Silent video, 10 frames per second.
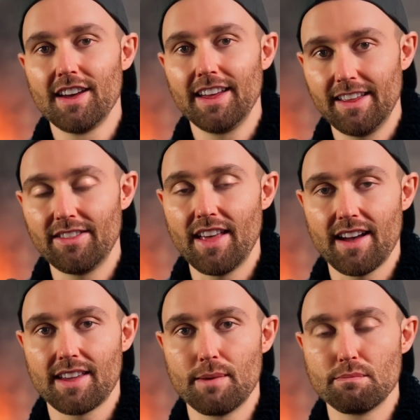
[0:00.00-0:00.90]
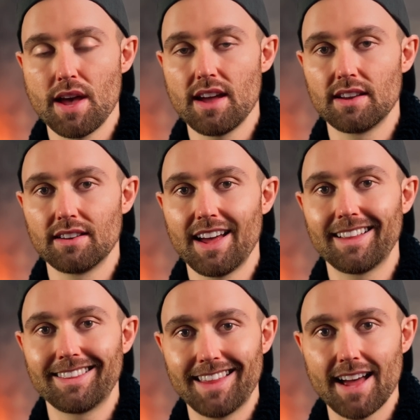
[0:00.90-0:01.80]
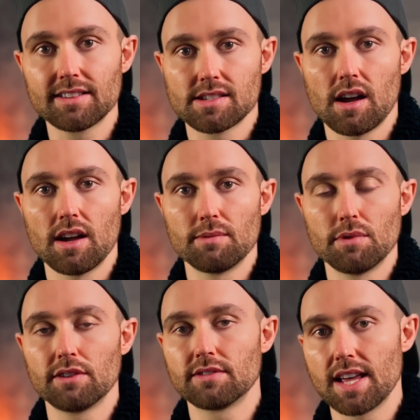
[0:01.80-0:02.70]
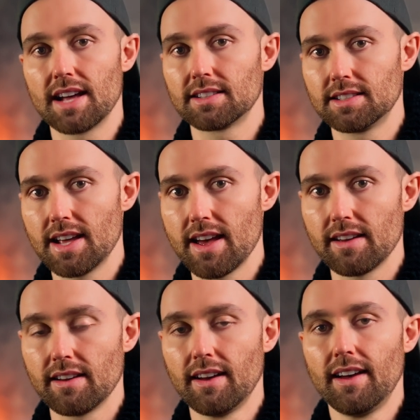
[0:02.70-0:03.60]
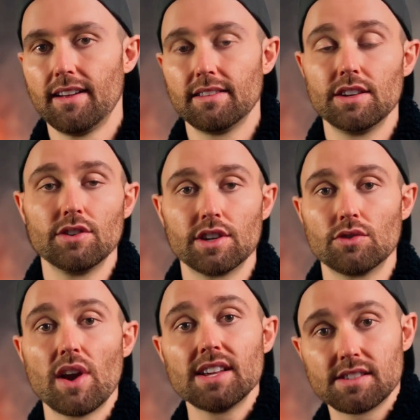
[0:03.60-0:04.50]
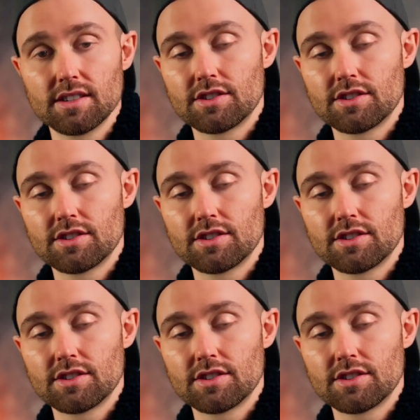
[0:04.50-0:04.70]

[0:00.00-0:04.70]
in that campaign at that time of that day then you can raise it.